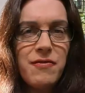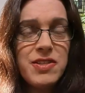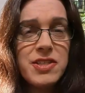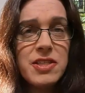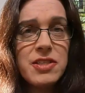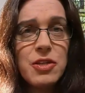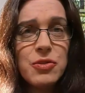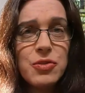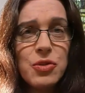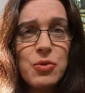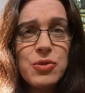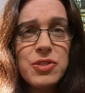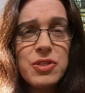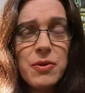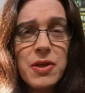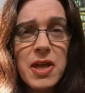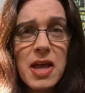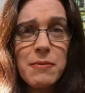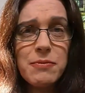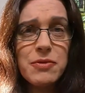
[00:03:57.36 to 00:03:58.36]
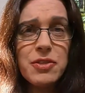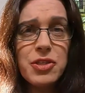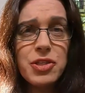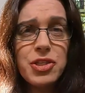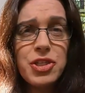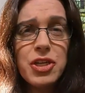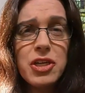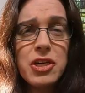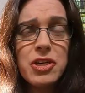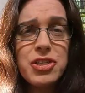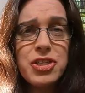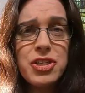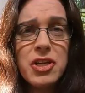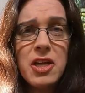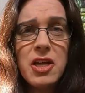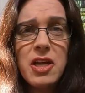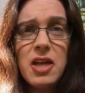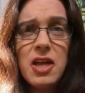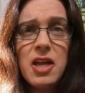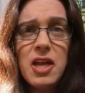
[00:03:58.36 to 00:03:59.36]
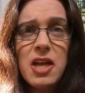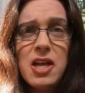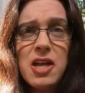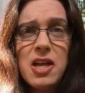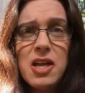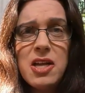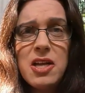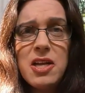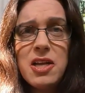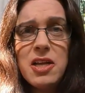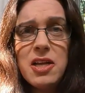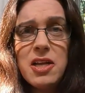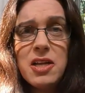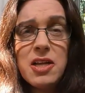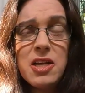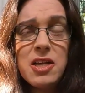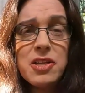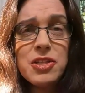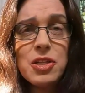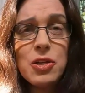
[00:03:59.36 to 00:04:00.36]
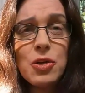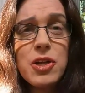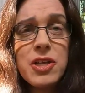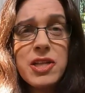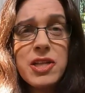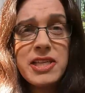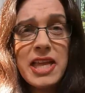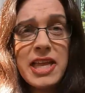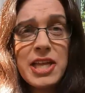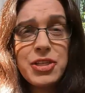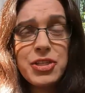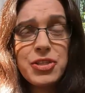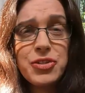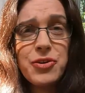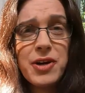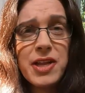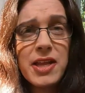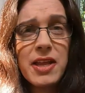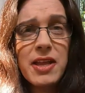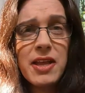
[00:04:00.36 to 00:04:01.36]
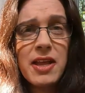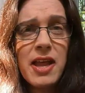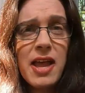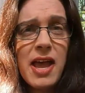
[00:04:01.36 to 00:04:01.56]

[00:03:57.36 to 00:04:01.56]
Visitors also come to the church to its history,